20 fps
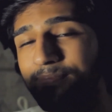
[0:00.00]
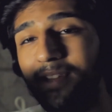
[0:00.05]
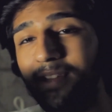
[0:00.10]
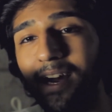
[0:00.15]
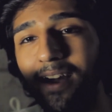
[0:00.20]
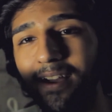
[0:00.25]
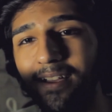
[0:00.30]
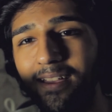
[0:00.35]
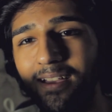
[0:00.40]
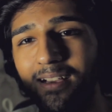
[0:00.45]

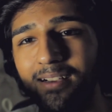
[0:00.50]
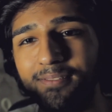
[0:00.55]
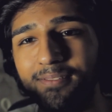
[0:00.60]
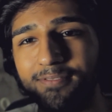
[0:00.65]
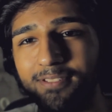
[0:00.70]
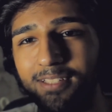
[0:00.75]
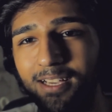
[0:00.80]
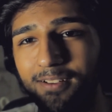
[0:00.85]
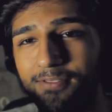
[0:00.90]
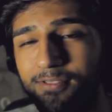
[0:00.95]
Yeah,
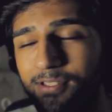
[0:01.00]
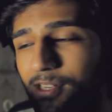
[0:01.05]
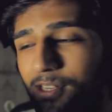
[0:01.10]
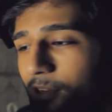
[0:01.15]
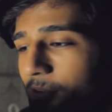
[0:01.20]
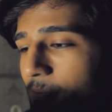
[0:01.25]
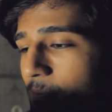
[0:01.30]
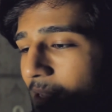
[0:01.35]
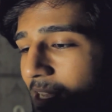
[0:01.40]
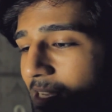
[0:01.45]
I've
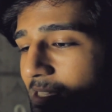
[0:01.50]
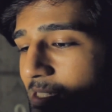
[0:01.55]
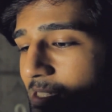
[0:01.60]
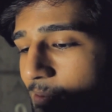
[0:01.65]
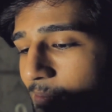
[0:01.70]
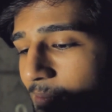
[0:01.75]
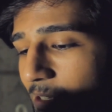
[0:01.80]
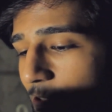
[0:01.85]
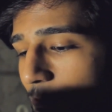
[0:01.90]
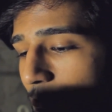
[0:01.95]
started
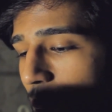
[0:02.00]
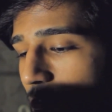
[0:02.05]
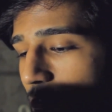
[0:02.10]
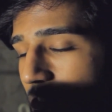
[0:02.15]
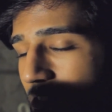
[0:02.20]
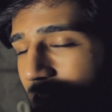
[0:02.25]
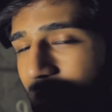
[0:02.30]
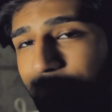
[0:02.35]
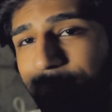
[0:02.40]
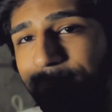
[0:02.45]
blessing my
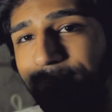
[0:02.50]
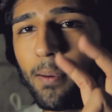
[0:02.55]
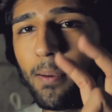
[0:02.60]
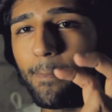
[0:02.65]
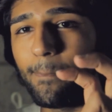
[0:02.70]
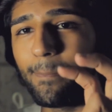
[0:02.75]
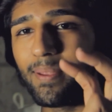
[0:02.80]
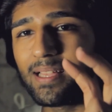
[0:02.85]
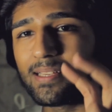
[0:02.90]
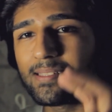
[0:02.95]
water.
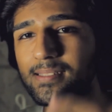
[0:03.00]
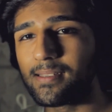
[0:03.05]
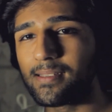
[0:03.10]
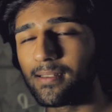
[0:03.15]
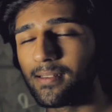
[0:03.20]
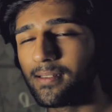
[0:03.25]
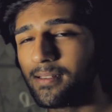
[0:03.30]
Blessing.